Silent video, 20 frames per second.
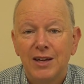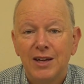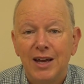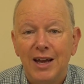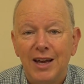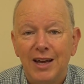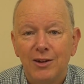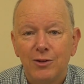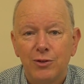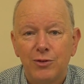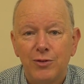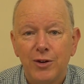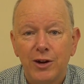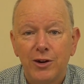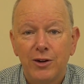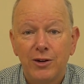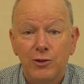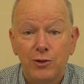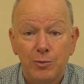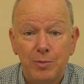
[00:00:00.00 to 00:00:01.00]
And it was
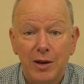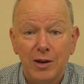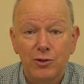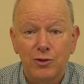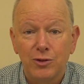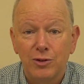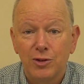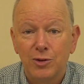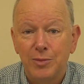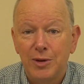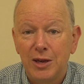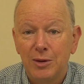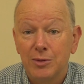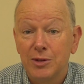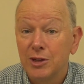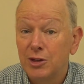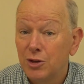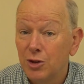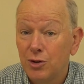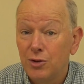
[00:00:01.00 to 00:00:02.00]
very special to be able
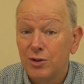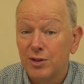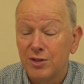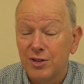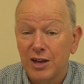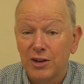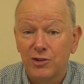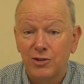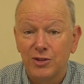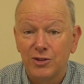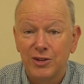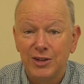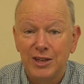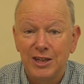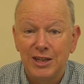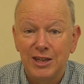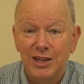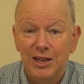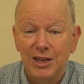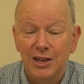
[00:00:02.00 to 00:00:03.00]
to go to
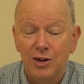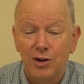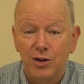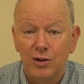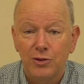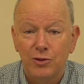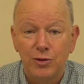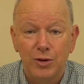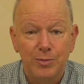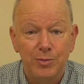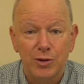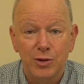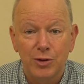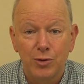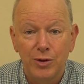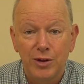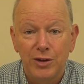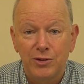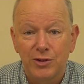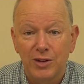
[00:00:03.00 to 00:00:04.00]
Thessaloniki in our trip to
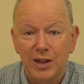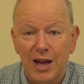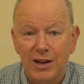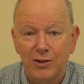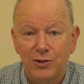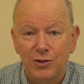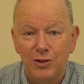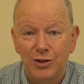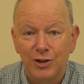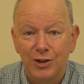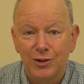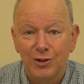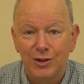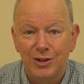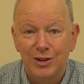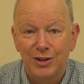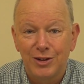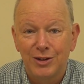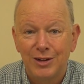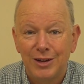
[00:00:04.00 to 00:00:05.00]
Greece last year and
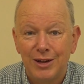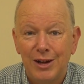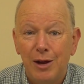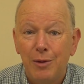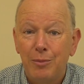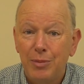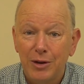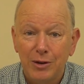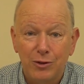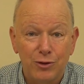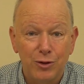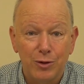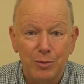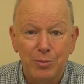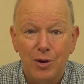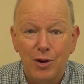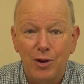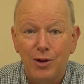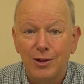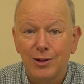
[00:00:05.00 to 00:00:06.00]
to picture
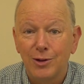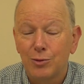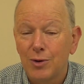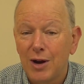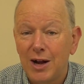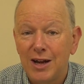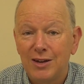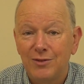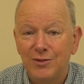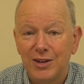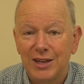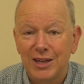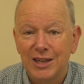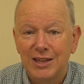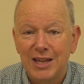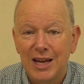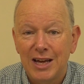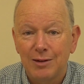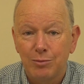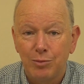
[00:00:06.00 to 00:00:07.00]
Paul arriving in
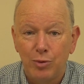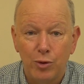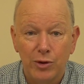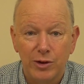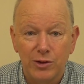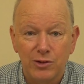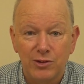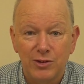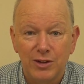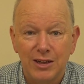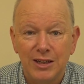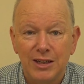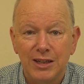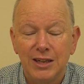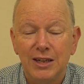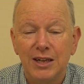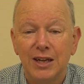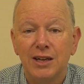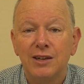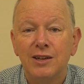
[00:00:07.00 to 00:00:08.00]
that port
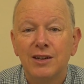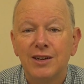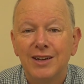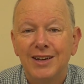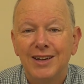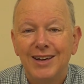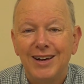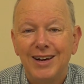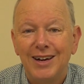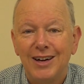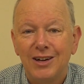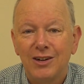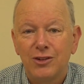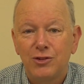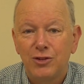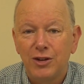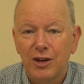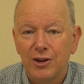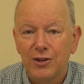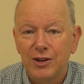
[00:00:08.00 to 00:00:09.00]
city and
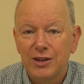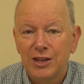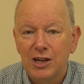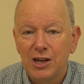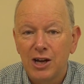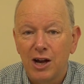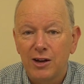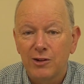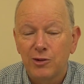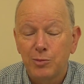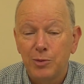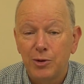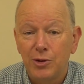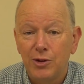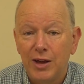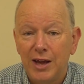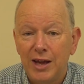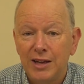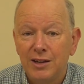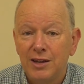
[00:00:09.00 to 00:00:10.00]
sharing the
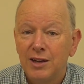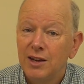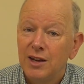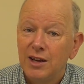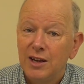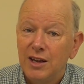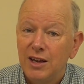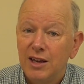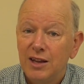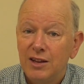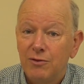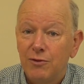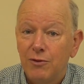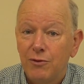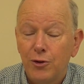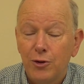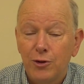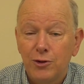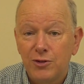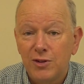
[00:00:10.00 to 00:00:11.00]
gospel. And in
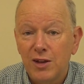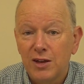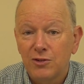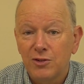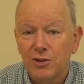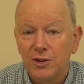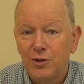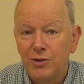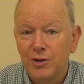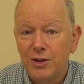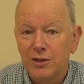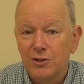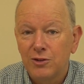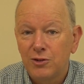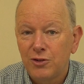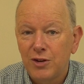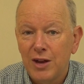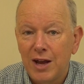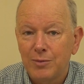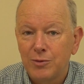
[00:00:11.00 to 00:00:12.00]
1 Thessalonians
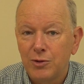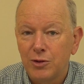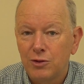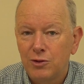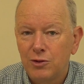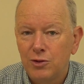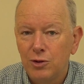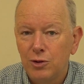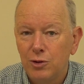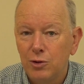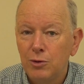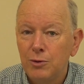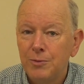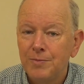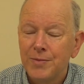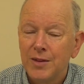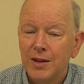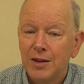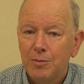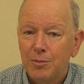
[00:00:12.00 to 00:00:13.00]
chapter 2,
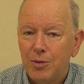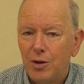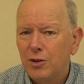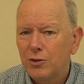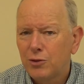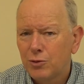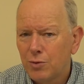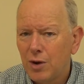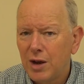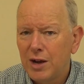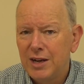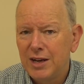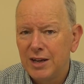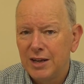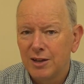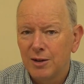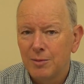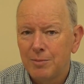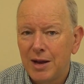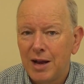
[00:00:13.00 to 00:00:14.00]
Paul's
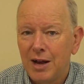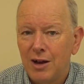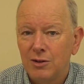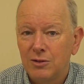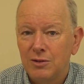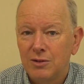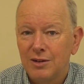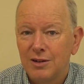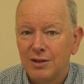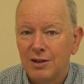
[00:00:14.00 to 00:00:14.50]
writing about